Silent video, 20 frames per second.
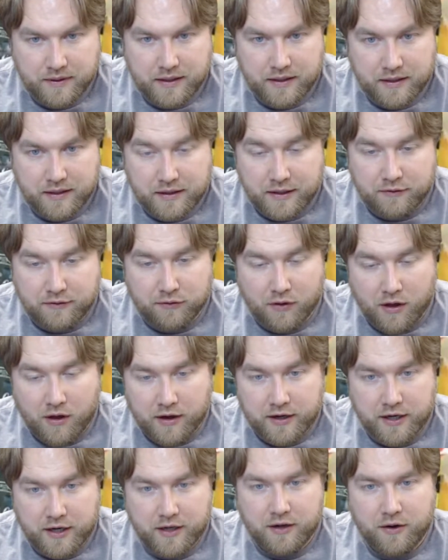live
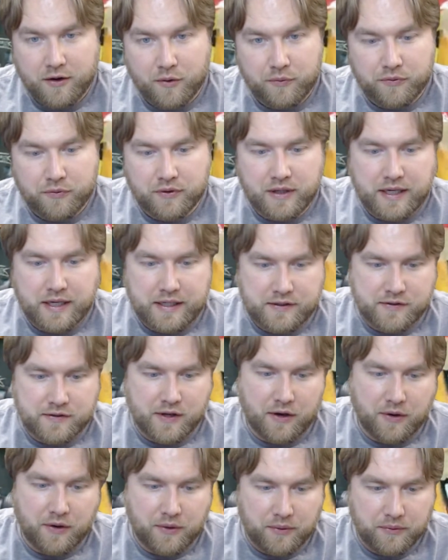longer, hopefully.
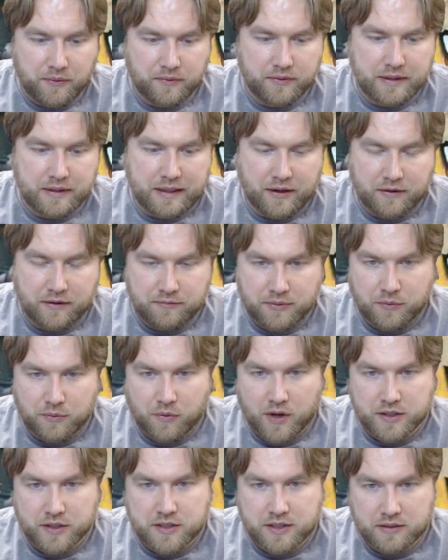So, I've been
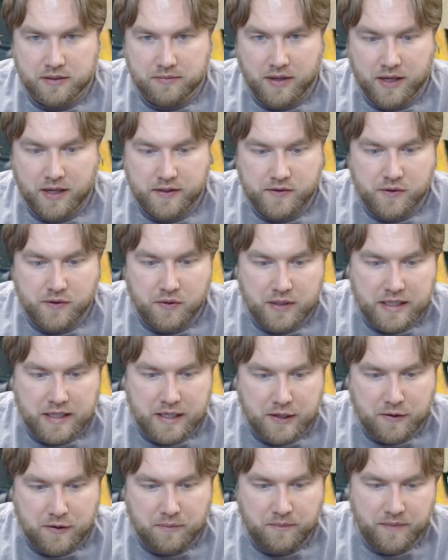watching my
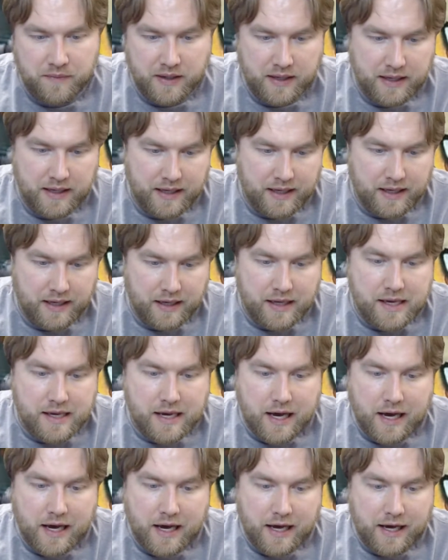sodium.
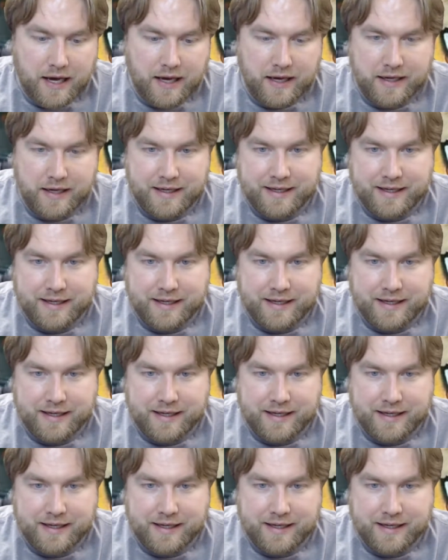I